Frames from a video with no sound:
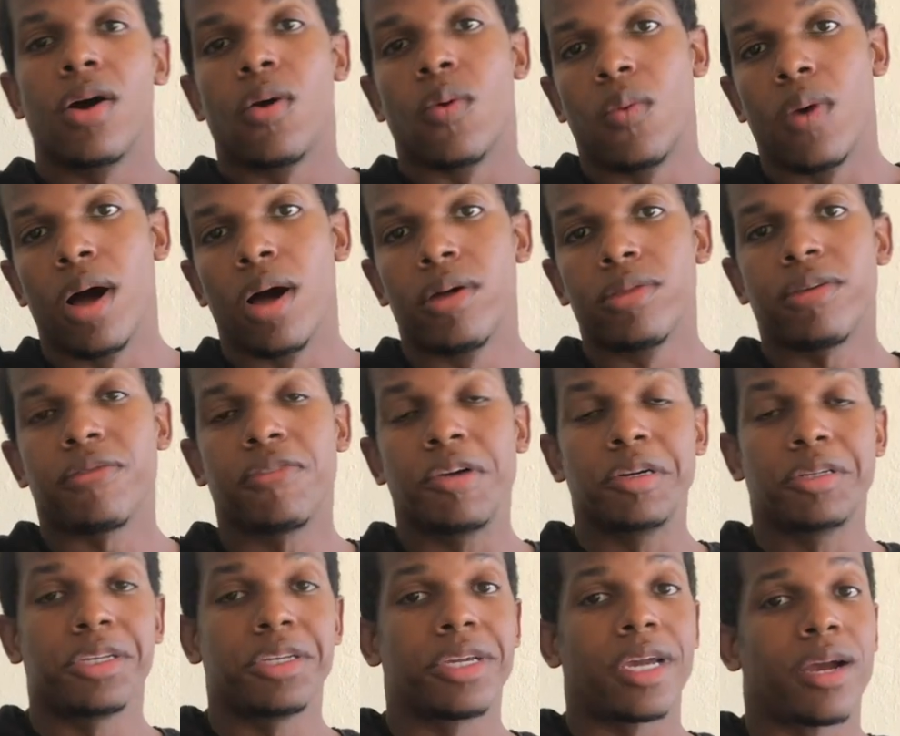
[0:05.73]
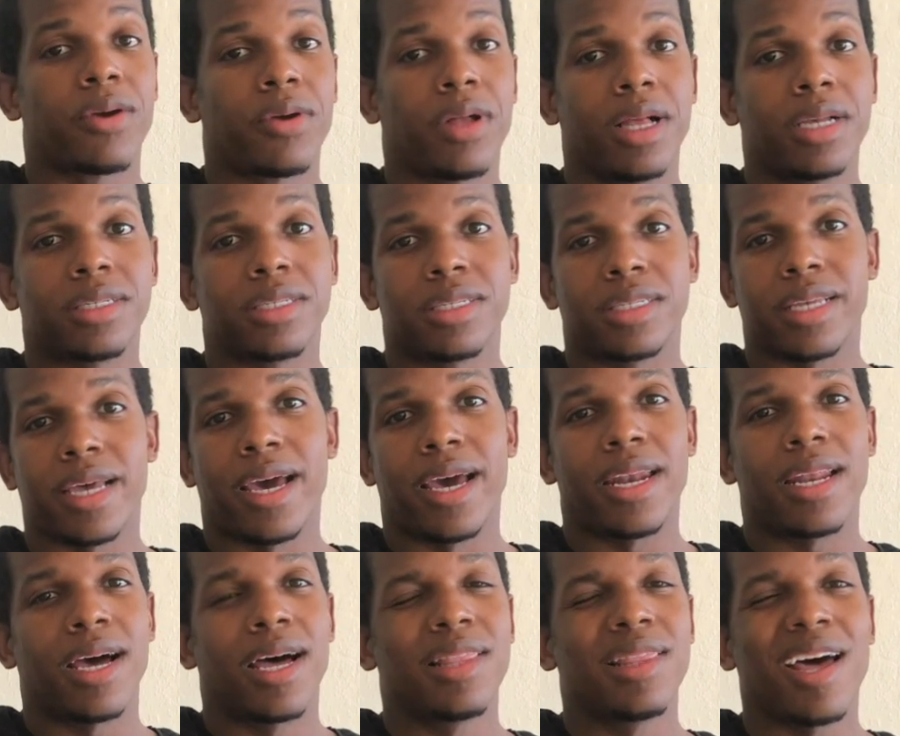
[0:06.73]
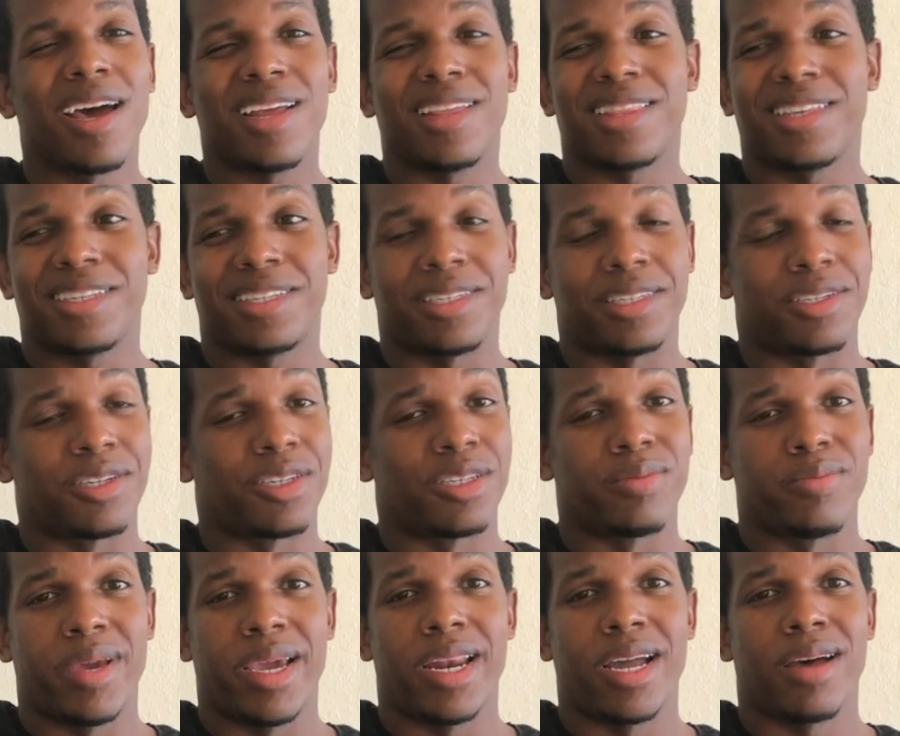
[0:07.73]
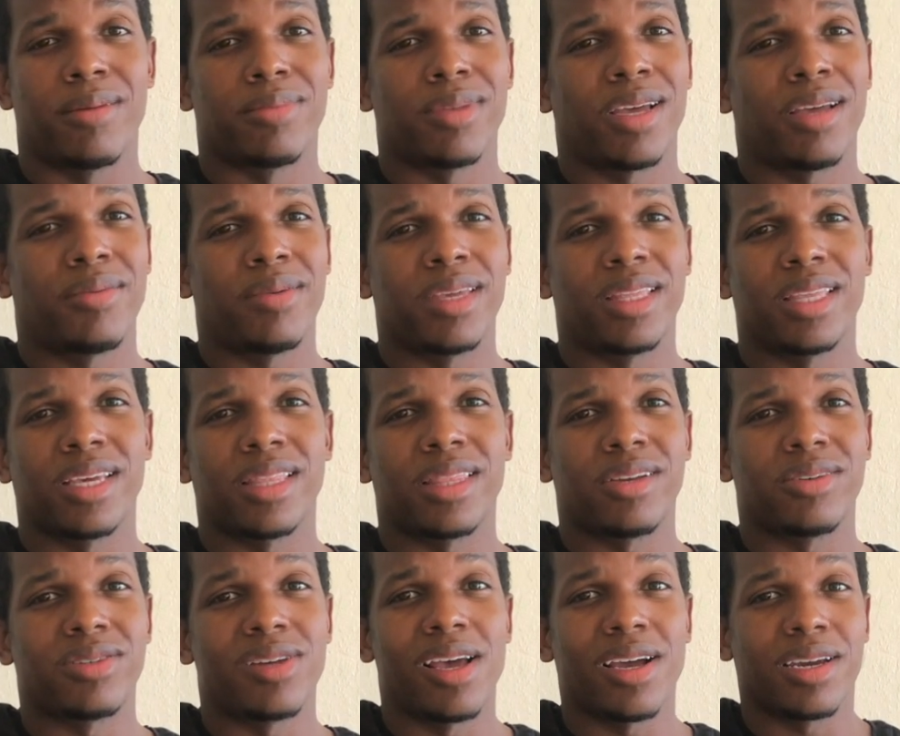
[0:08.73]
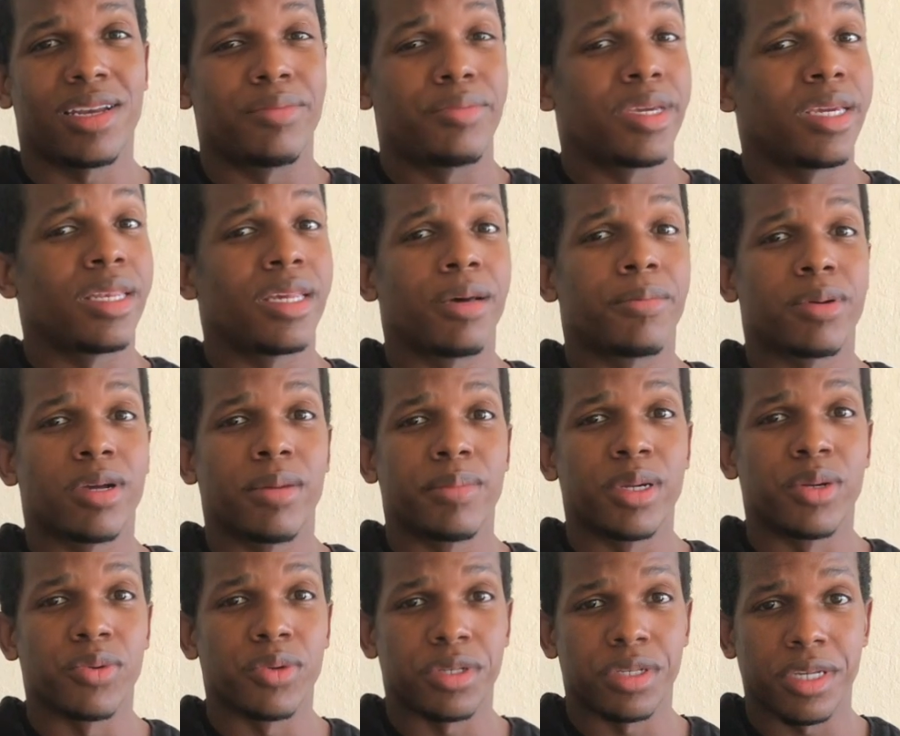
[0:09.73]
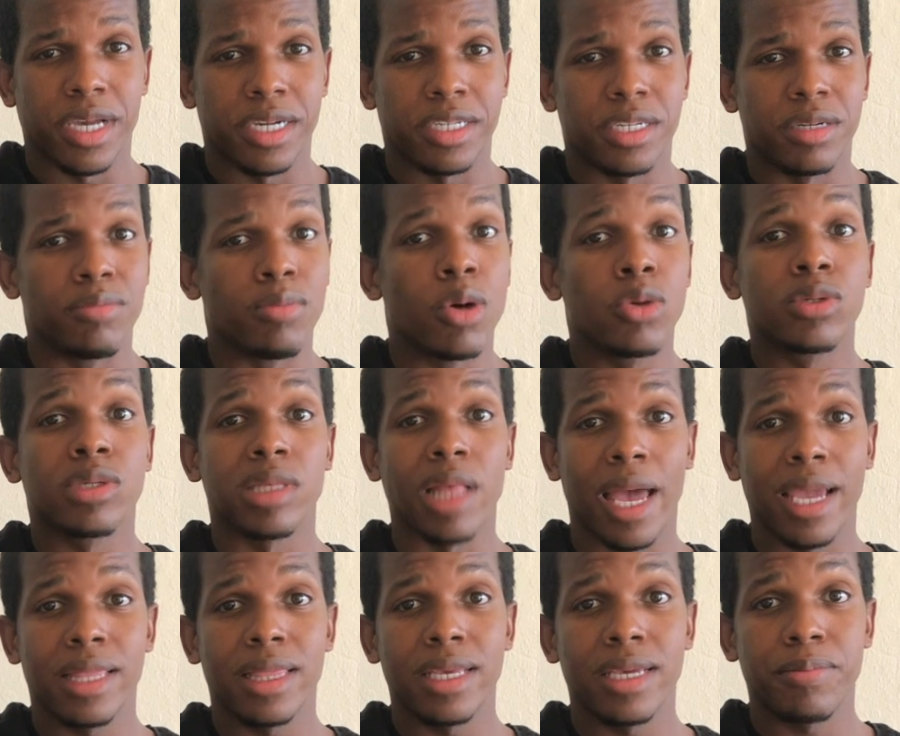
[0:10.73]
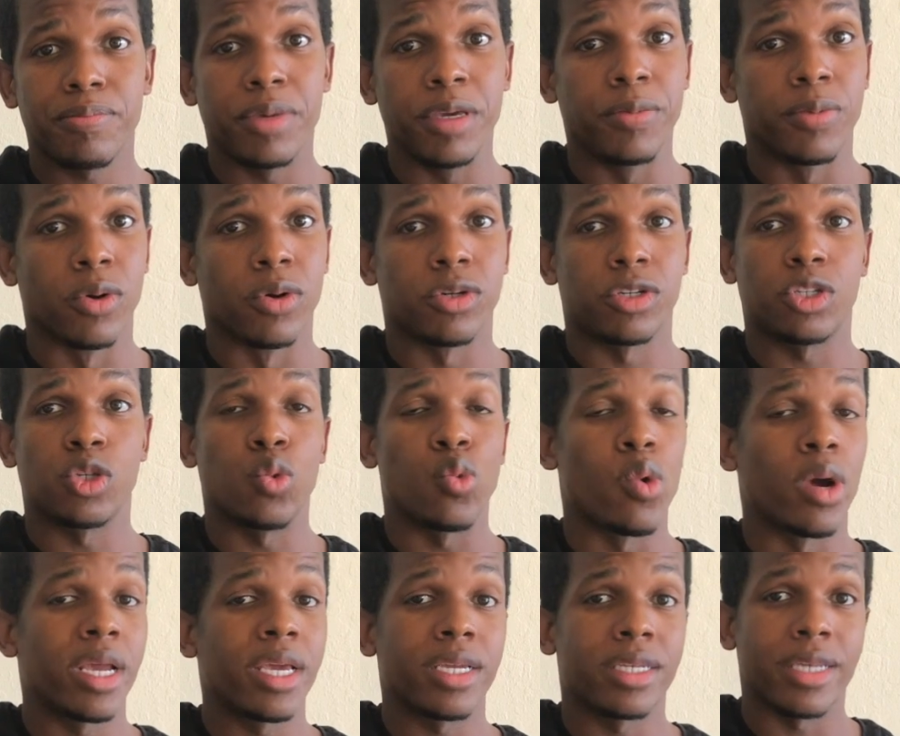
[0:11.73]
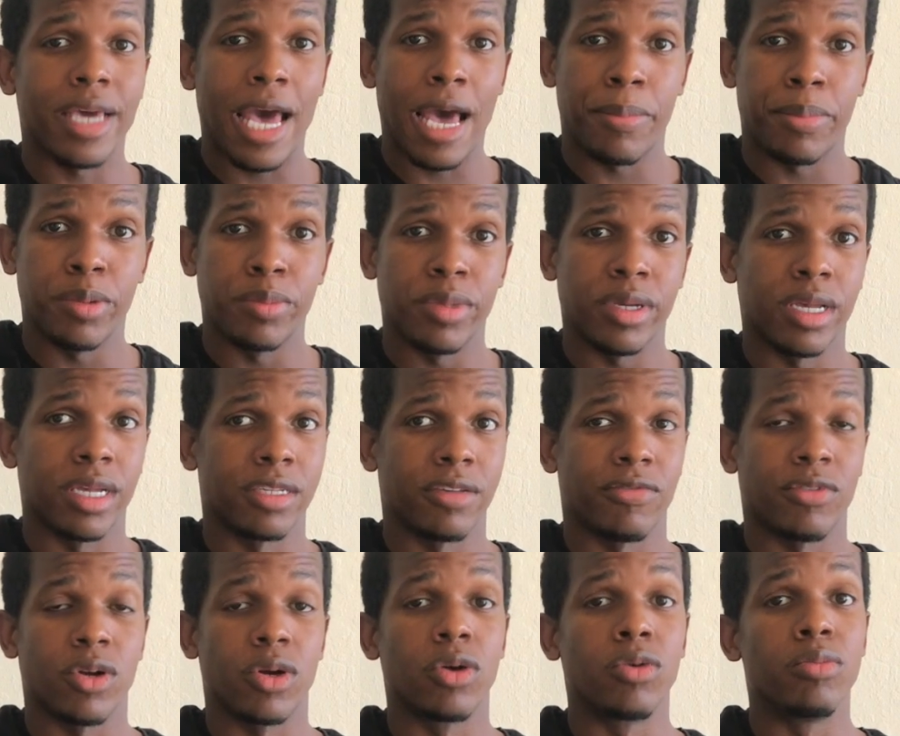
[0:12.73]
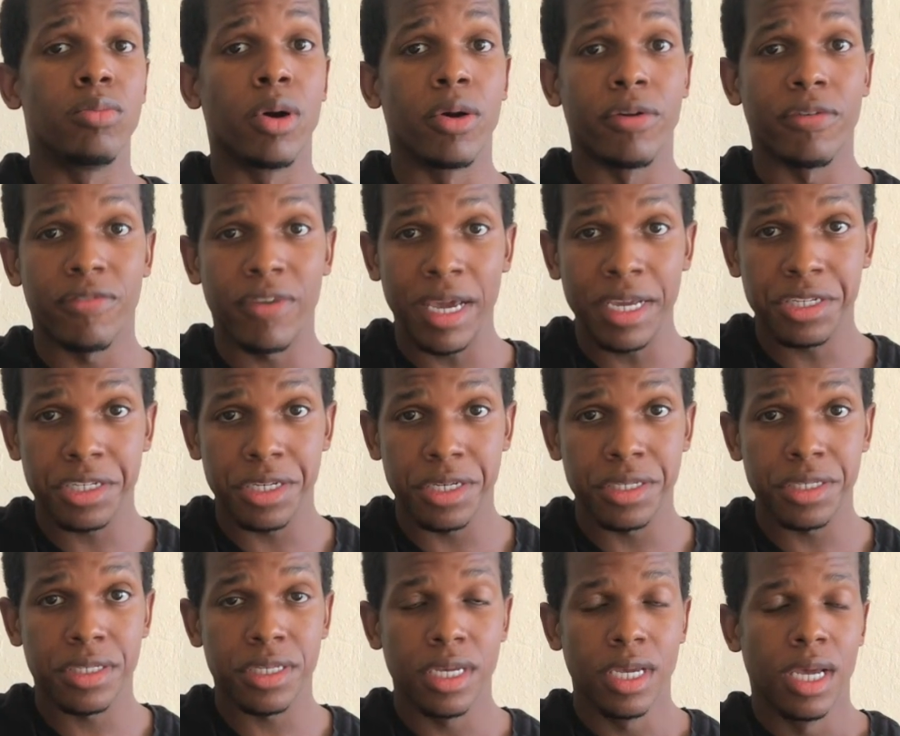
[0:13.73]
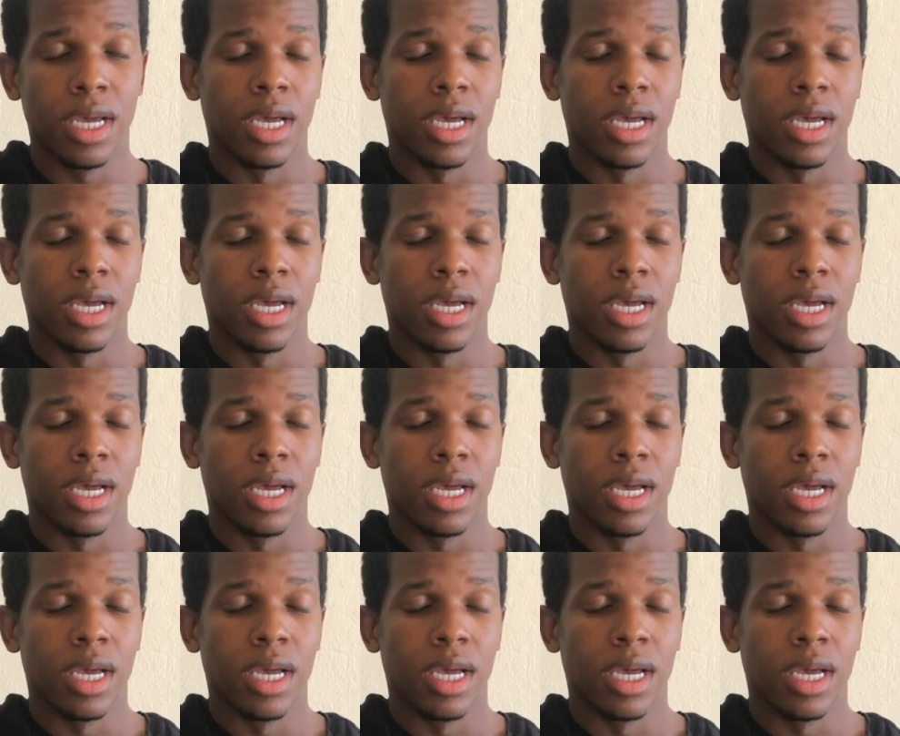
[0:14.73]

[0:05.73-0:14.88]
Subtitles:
Well, the first thing you gotta realize is that a lot of this is just made up. I mean, there's not gonna be any upcoming recession, most likely. People are just wanting it to happen because of their own motivations.